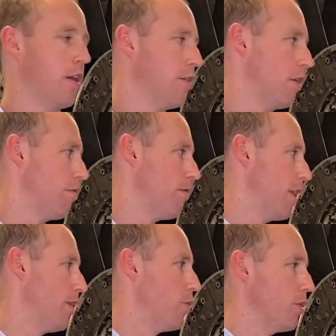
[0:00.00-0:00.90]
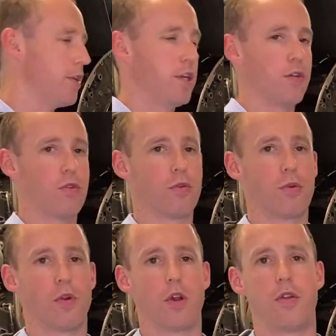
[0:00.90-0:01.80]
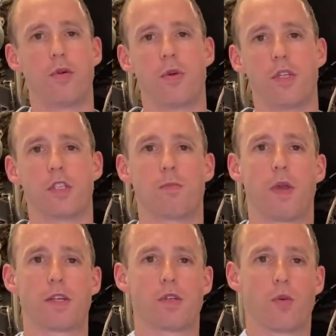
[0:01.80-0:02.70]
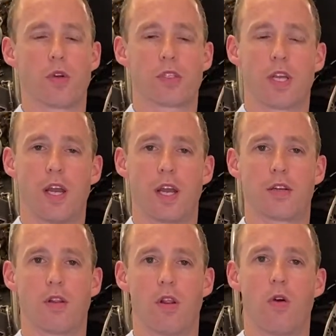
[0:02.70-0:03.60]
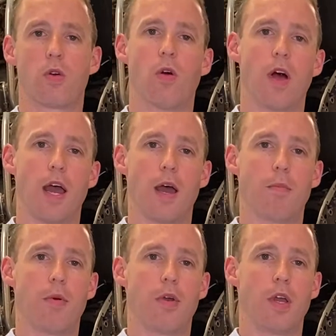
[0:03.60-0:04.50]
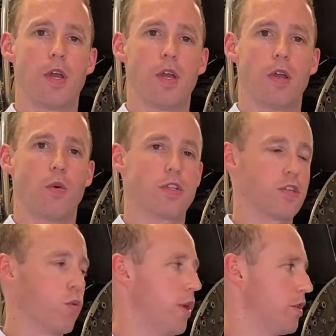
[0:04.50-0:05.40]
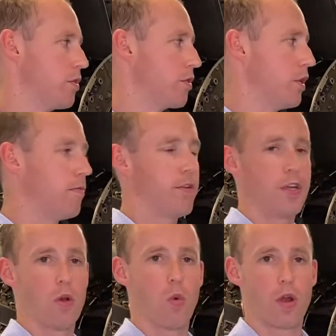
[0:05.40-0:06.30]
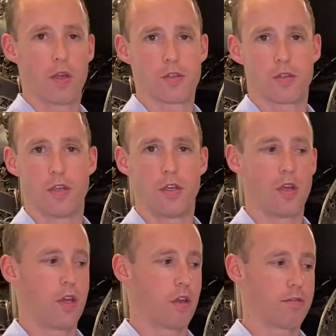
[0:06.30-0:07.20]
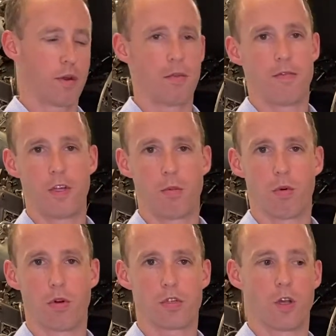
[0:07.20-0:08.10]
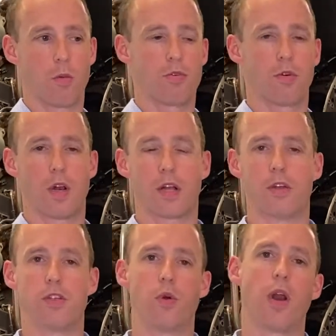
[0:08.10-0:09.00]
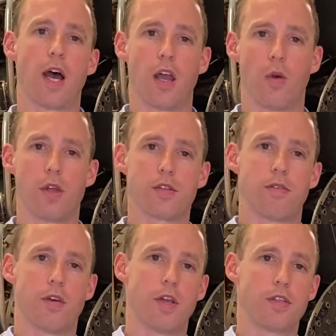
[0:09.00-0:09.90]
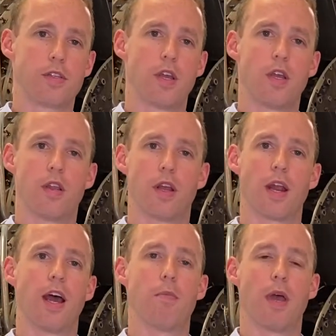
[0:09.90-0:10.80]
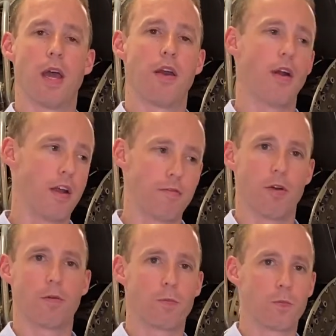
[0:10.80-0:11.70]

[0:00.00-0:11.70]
Then finally, we'll take you through our new InspectionWorks Connect local app, which is a way to stream video wirelessly from the video borescope directly to an iOS device like an iPad or iPhone.